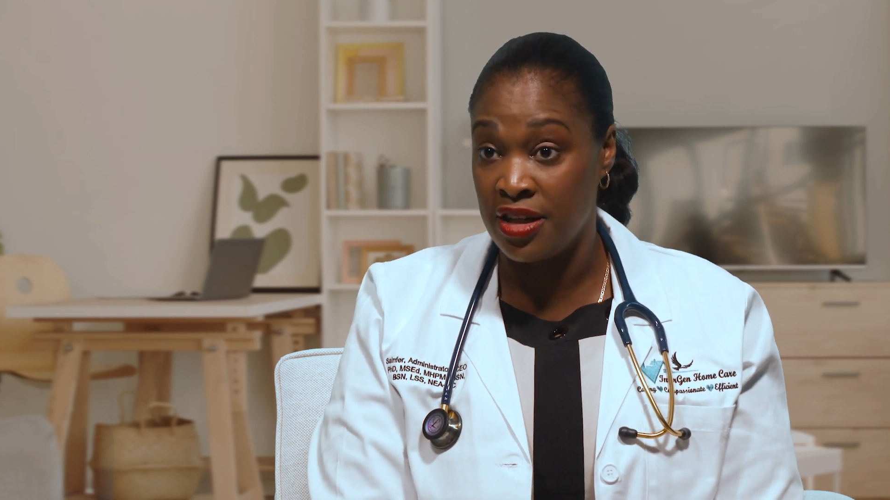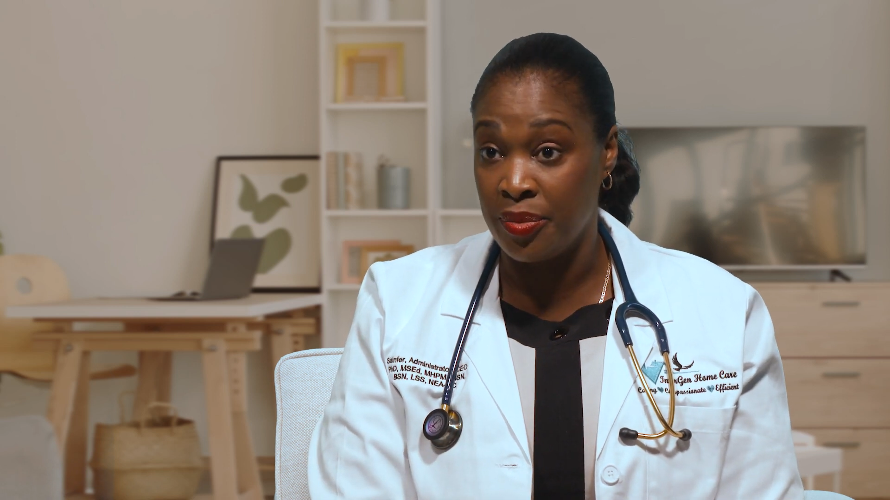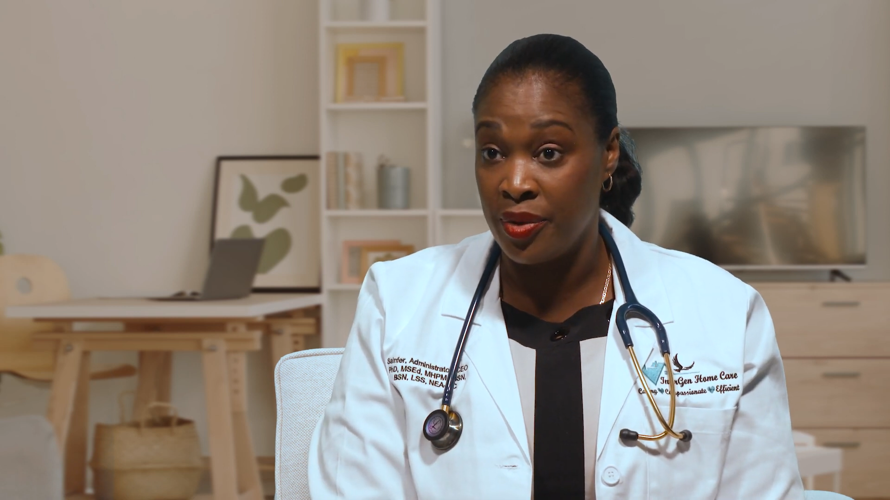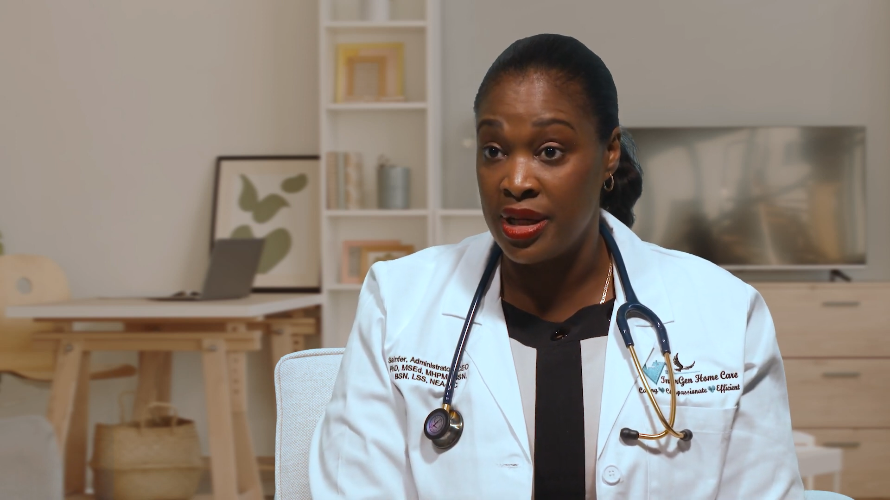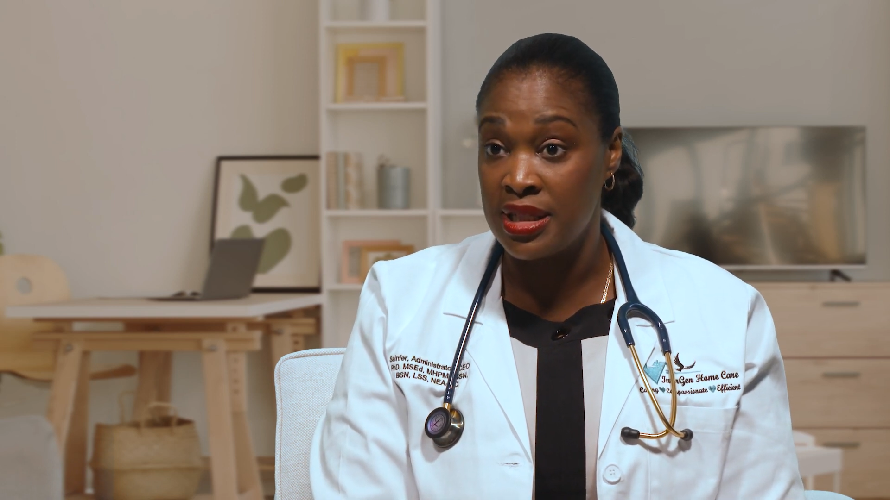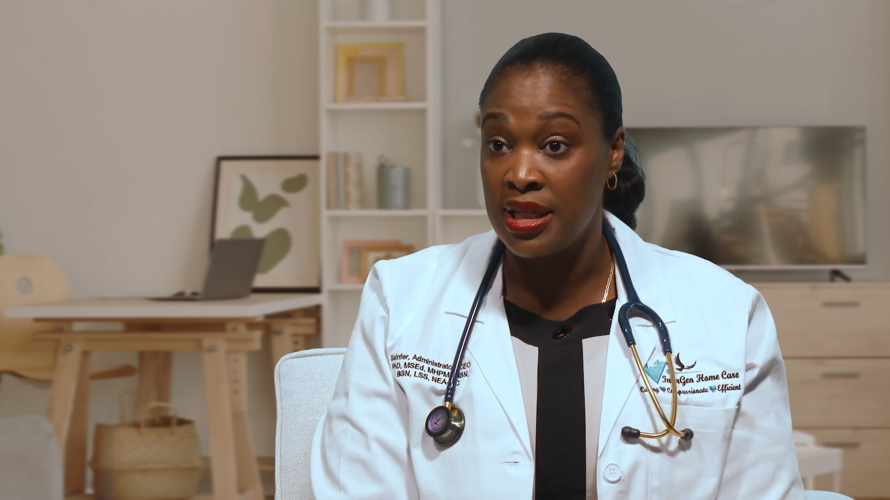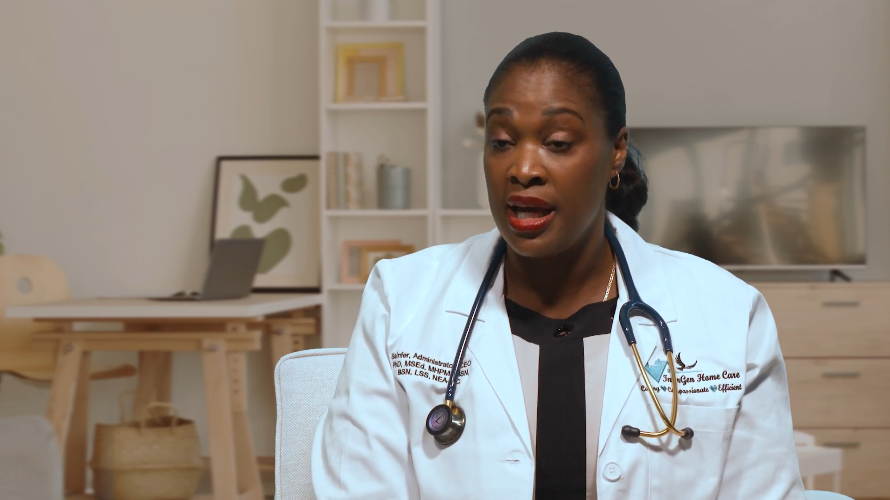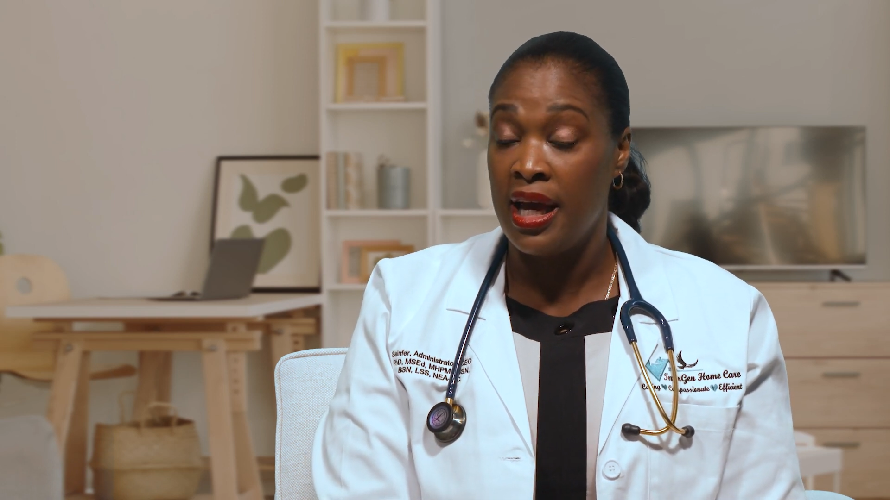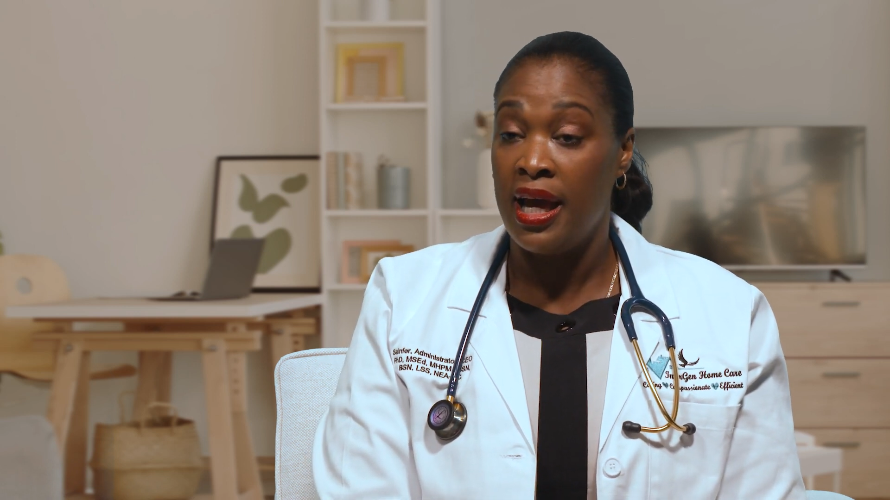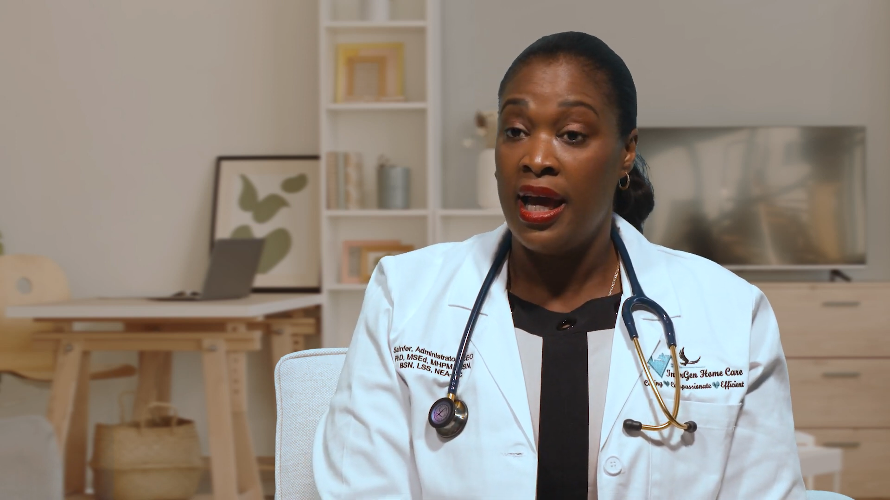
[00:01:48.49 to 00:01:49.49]
depressed.
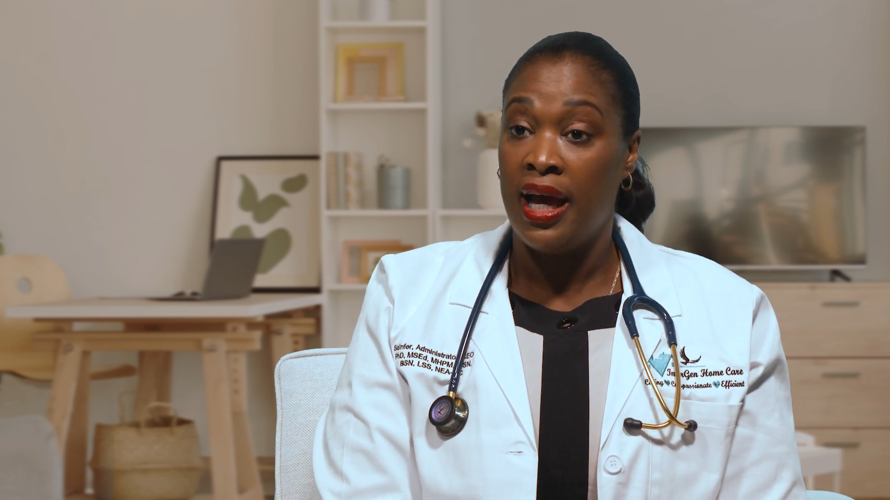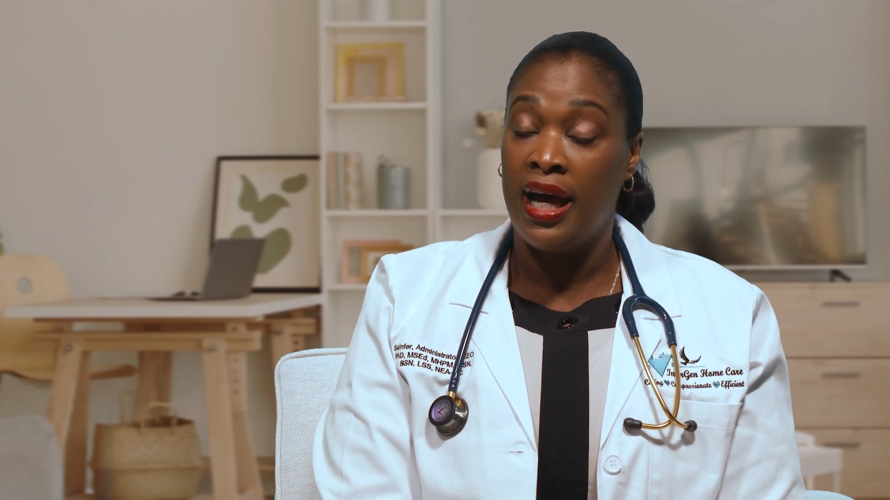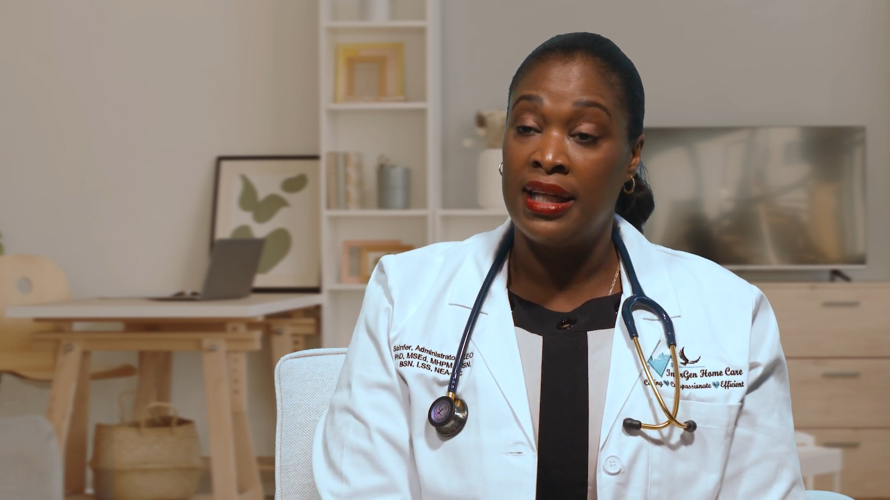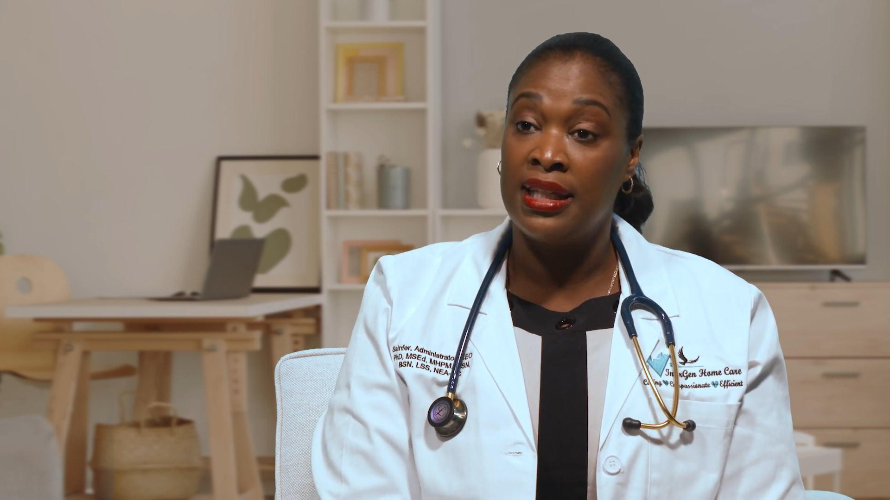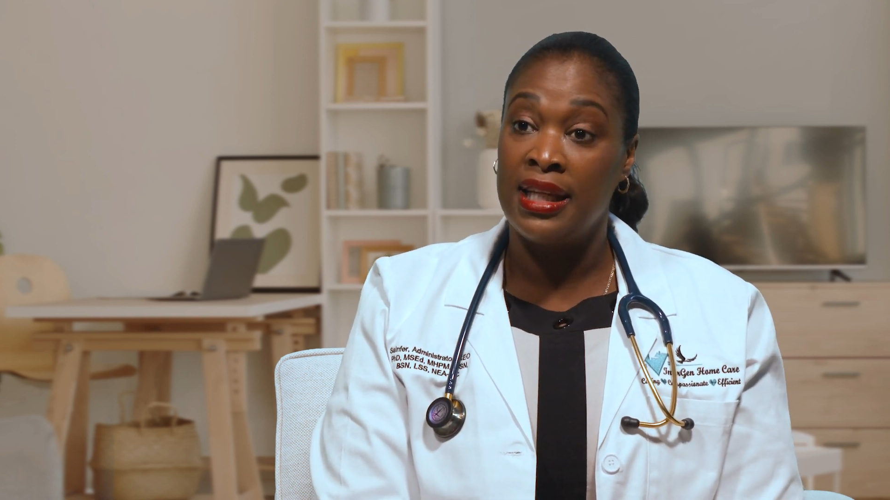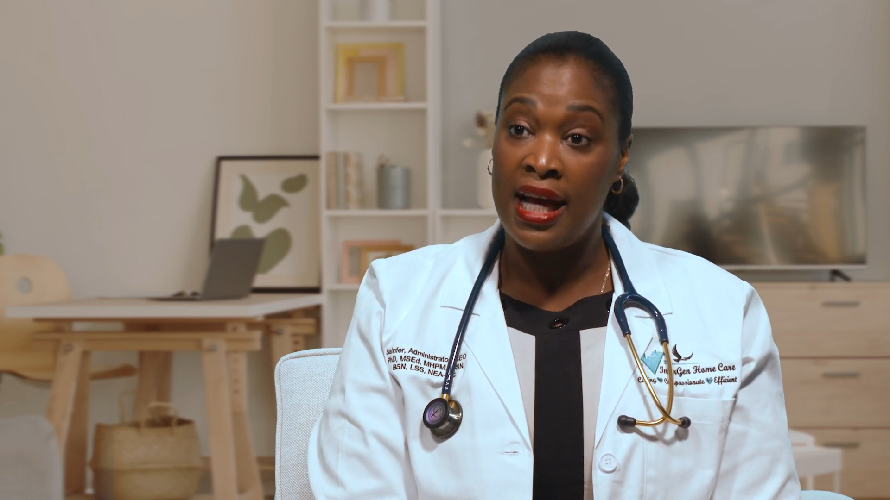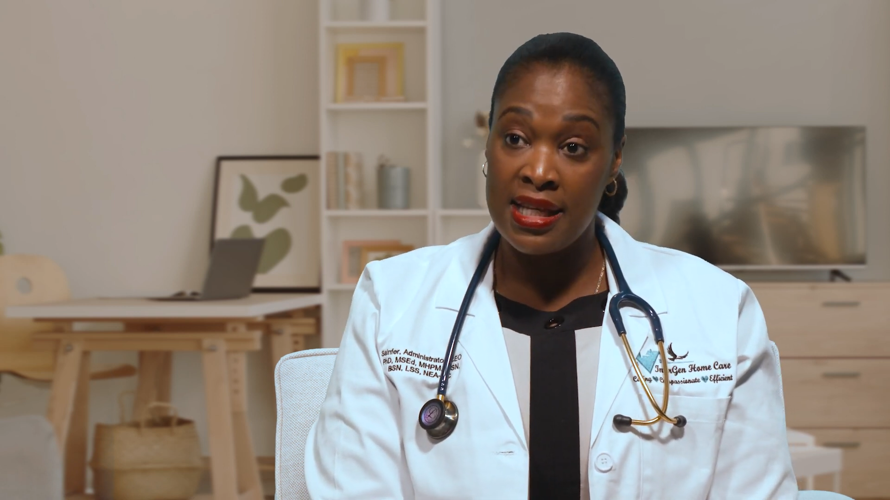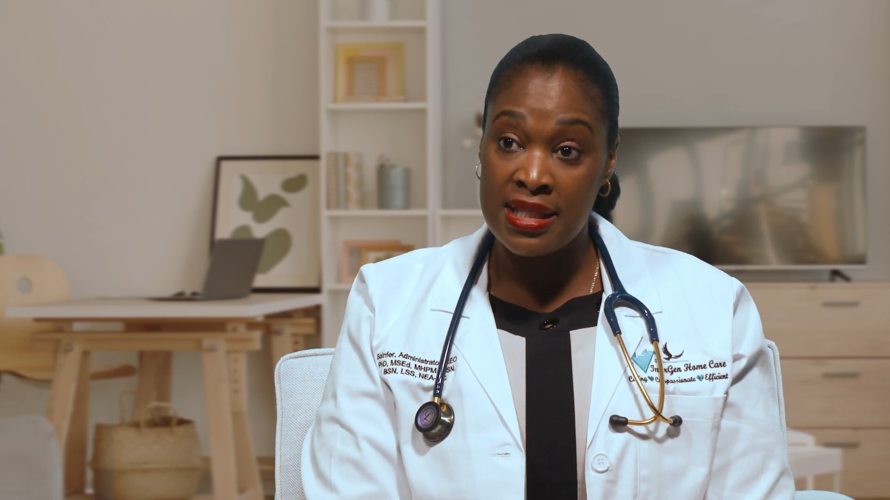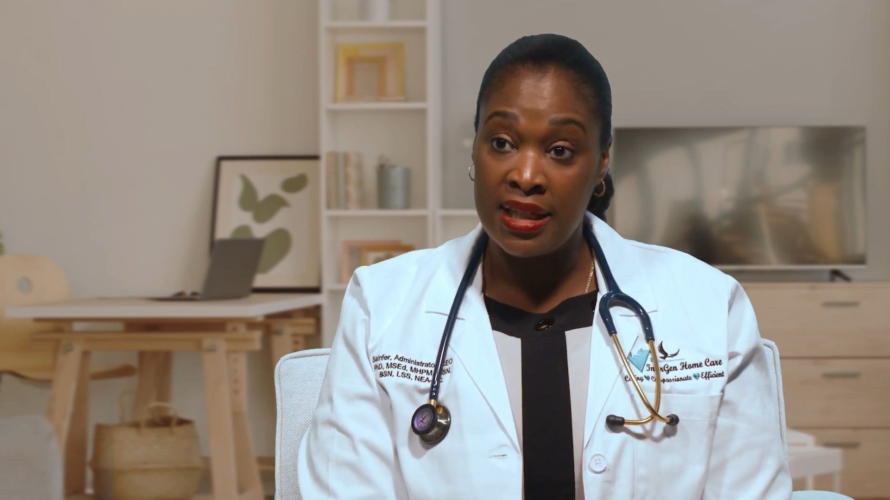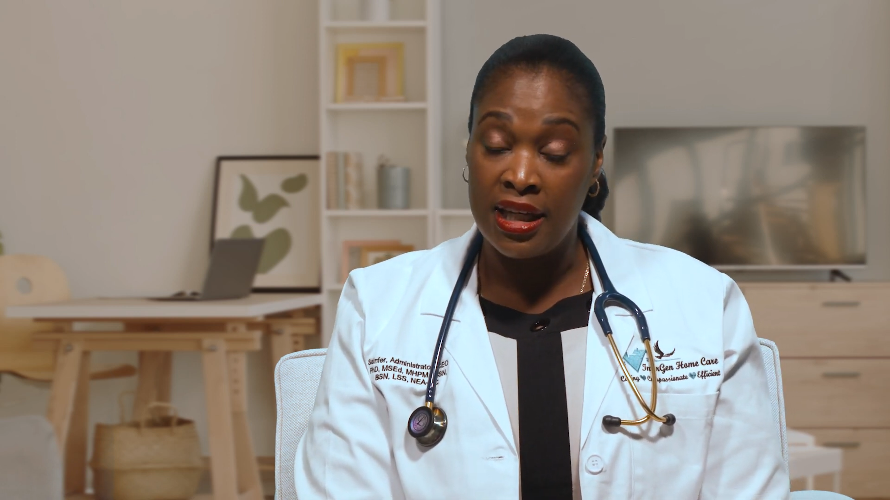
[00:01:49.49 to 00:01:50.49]
And
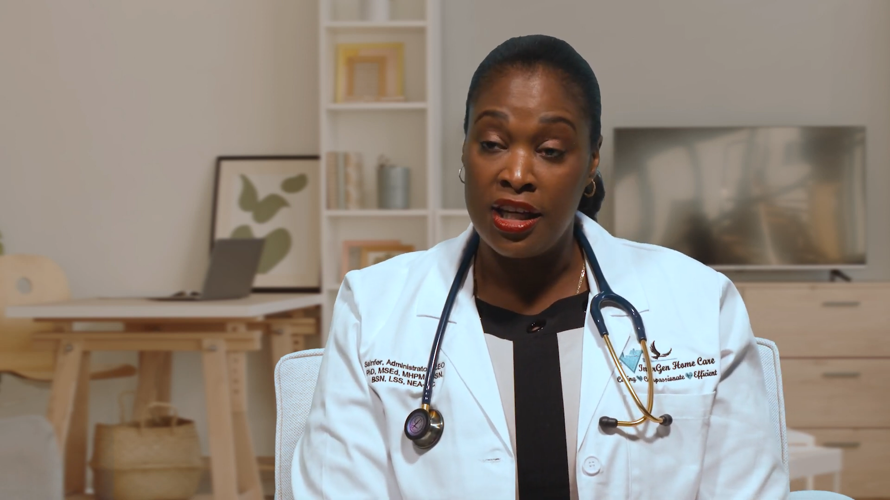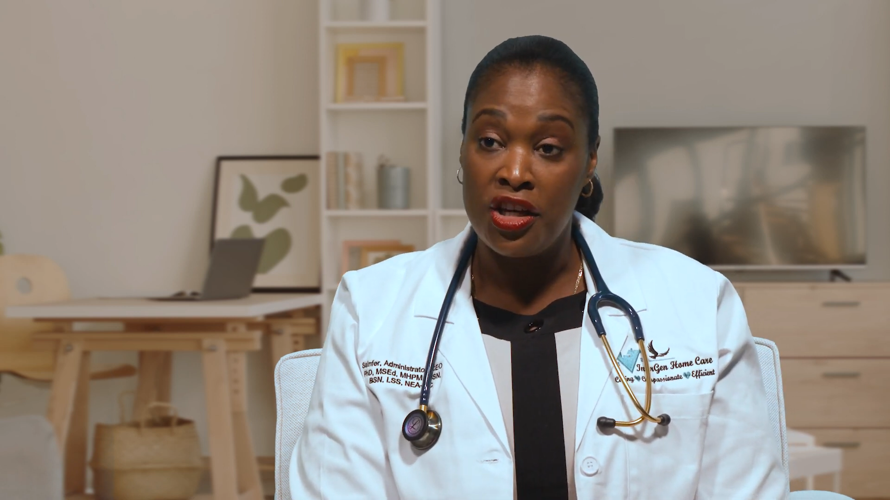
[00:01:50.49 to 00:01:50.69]
lastly,